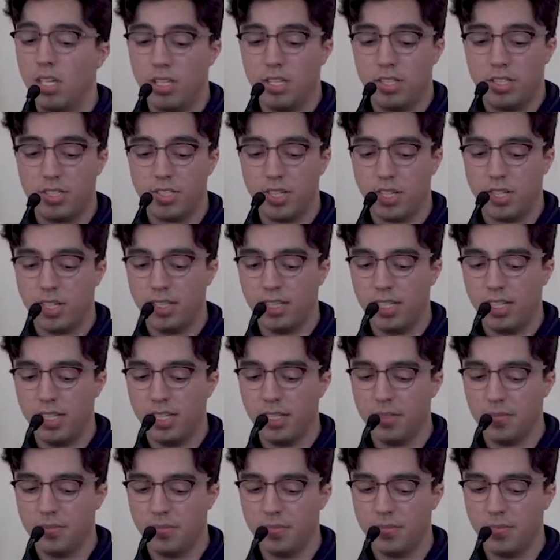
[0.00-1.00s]

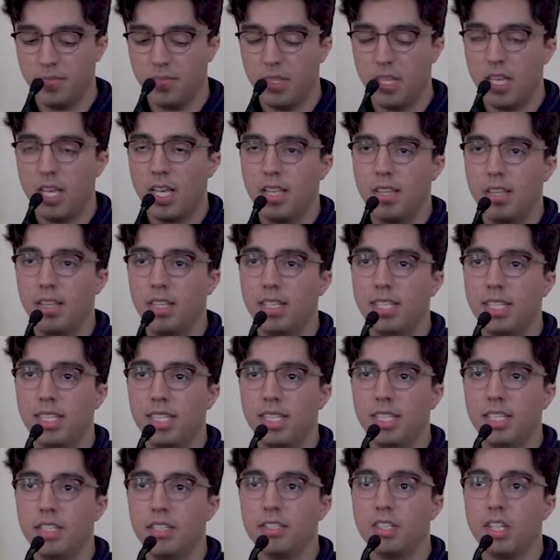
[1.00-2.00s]
Suddenly, the
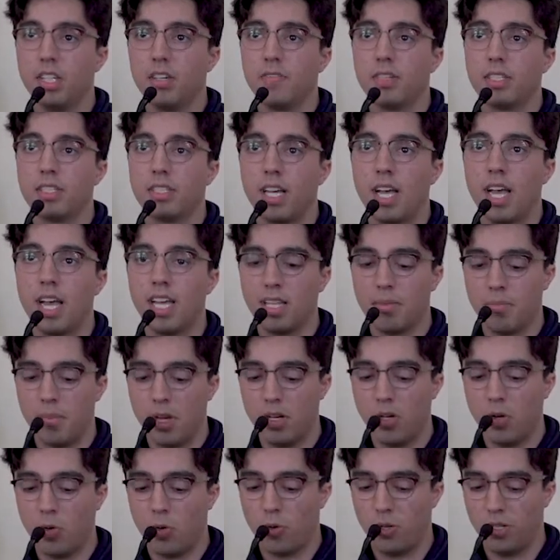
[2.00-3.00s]
deeds of a tiny
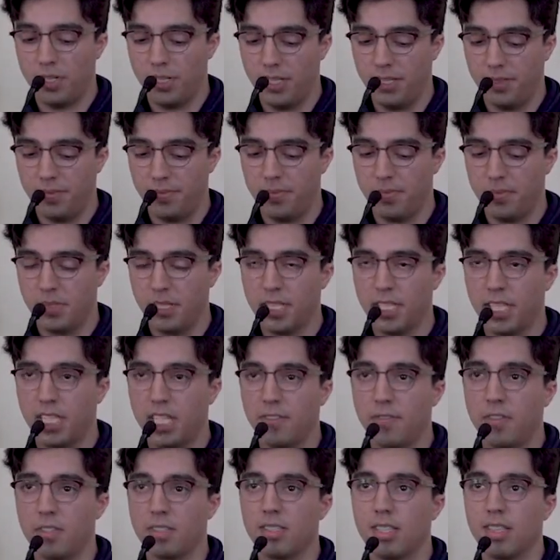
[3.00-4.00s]
minority
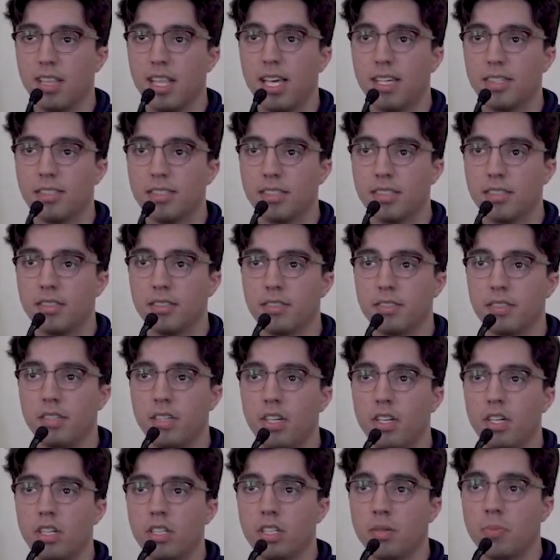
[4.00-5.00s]
give us license
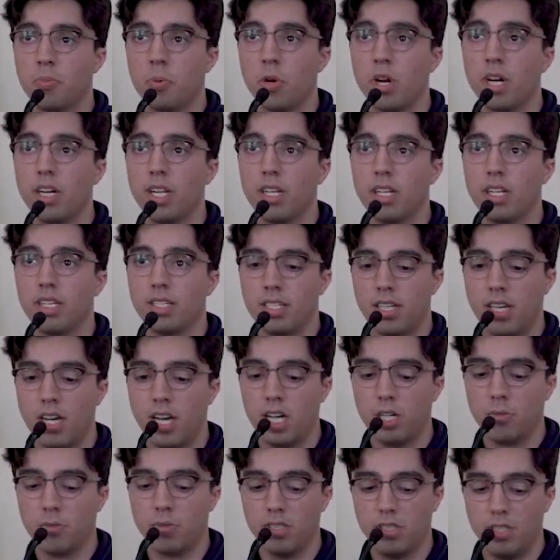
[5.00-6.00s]
to brand an
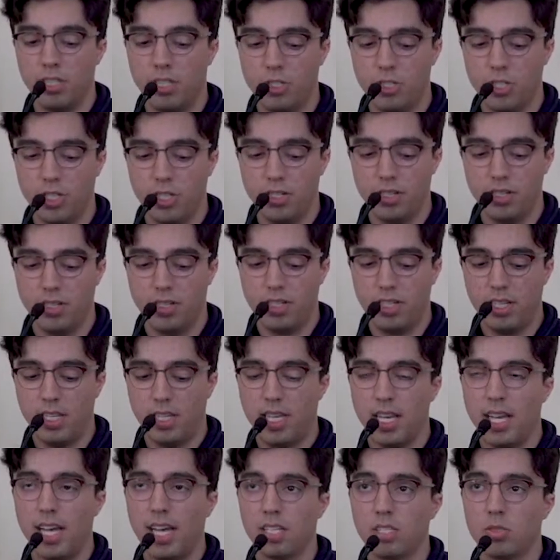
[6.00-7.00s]
entire religion
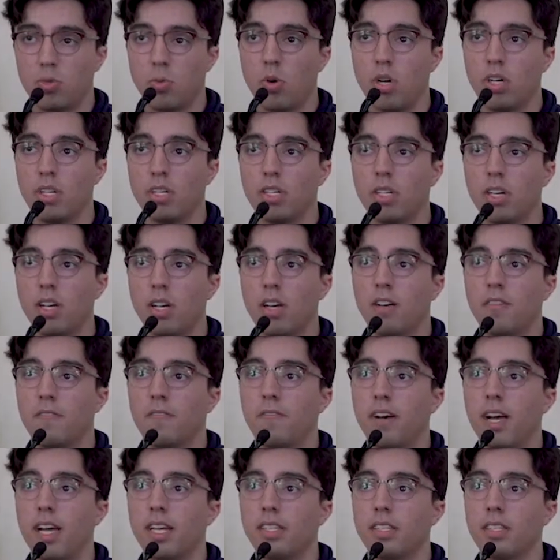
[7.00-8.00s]
as one of
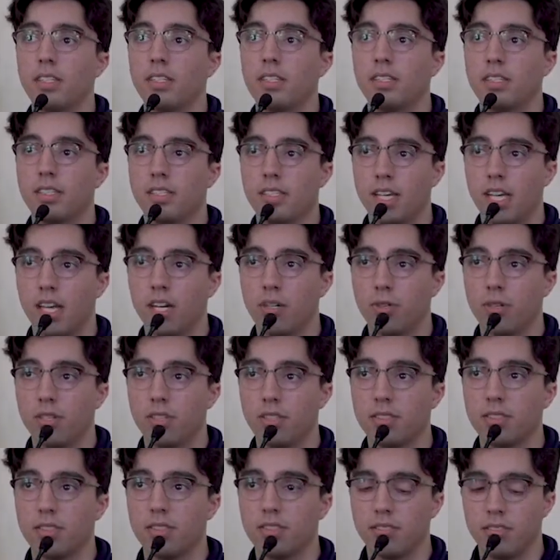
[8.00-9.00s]
violent
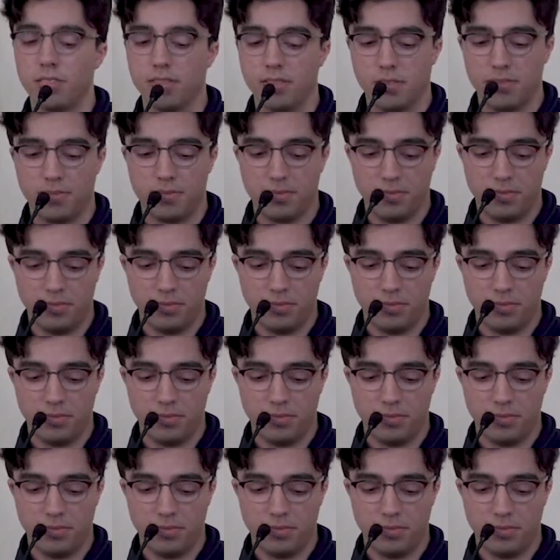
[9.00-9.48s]
terrorists.